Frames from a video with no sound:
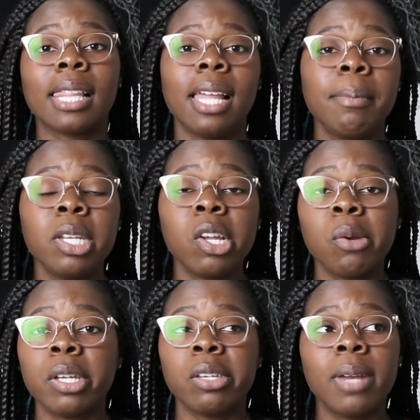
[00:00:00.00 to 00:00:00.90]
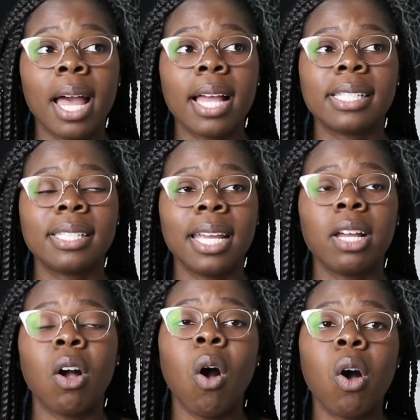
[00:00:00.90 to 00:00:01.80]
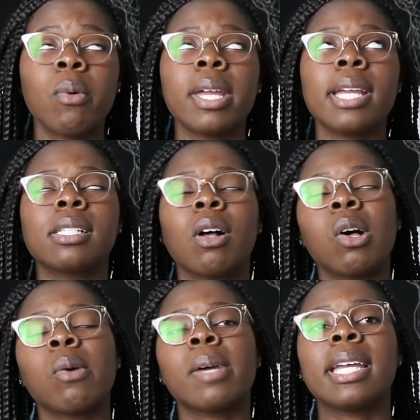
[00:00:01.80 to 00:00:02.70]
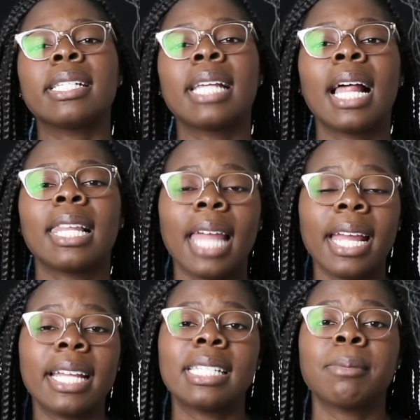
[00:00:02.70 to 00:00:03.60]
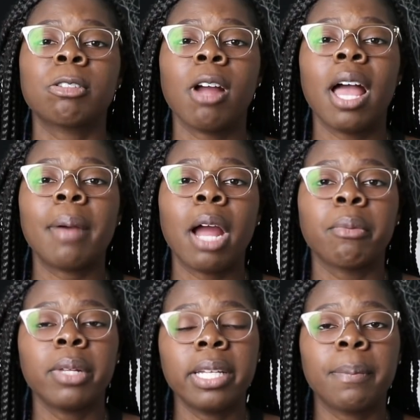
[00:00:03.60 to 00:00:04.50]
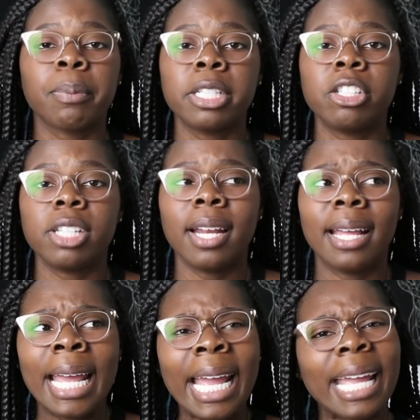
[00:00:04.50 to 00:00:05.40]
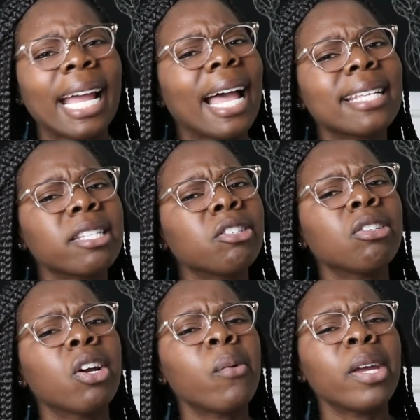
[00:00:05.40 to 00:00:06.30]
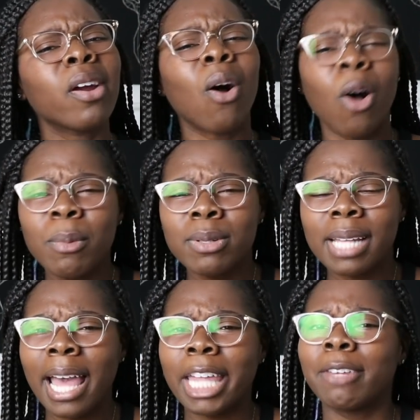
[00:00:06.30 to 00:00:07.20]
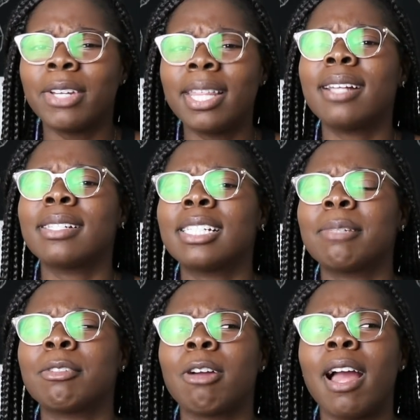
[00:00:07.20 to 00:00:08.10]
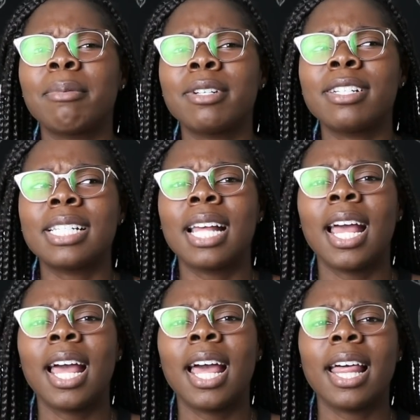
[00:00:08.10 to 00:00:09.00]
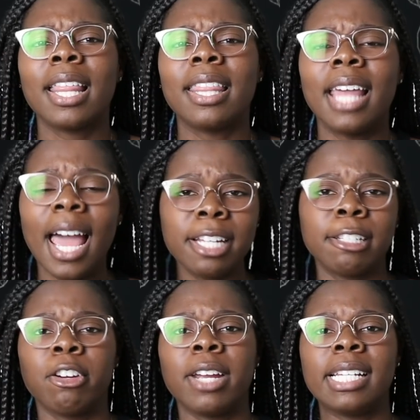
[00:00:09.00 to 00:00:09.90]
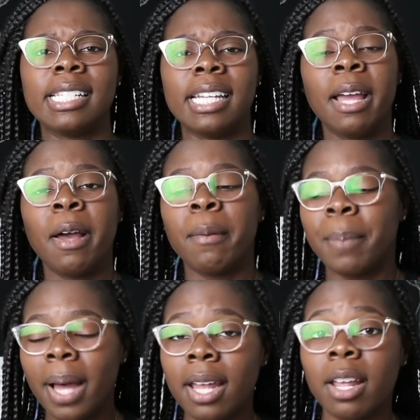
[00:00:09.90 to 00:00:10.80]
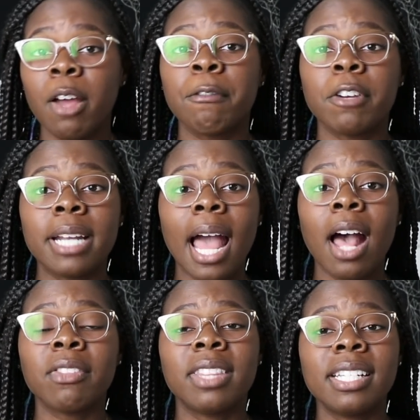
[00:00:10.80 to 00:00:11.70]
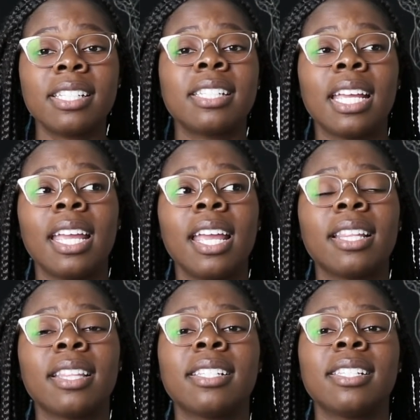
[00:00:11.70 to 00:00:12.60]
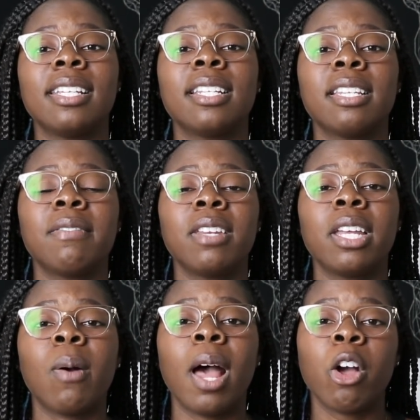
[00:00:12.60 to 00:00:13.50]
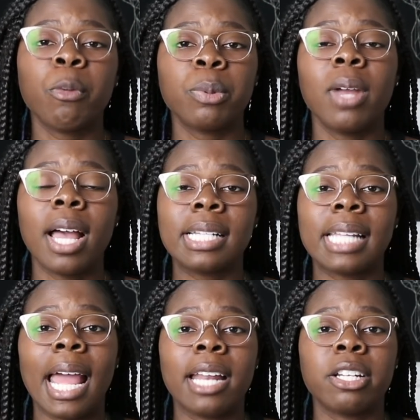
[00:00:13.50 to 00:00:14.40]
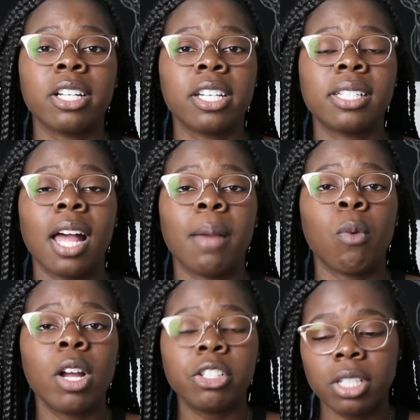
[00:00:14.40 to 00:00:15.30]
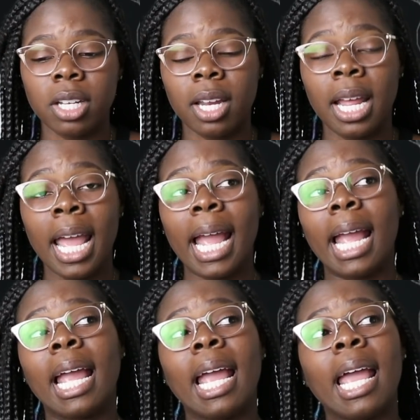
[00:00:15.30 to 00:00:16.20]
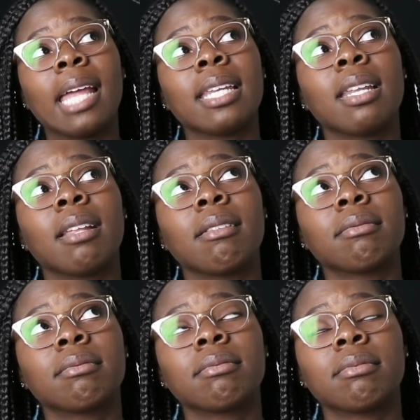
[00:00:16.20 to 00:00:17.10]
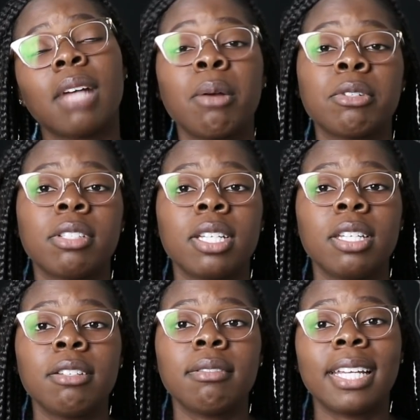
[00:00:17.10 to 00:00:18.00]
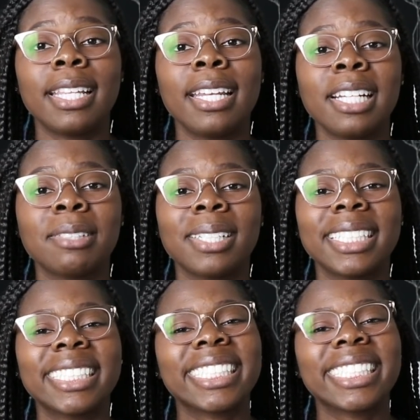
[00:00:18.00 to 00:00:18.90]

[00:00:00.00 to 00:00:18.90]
Let me know what you guys think. Always, always like and subscribe. I really appreciate it. And guys, did you know we are almost at 3,000 subscribers? That is crazy. But for now, this is it. This is the end of the video. I hope you guys had a good time watching it and I will see you in the next one.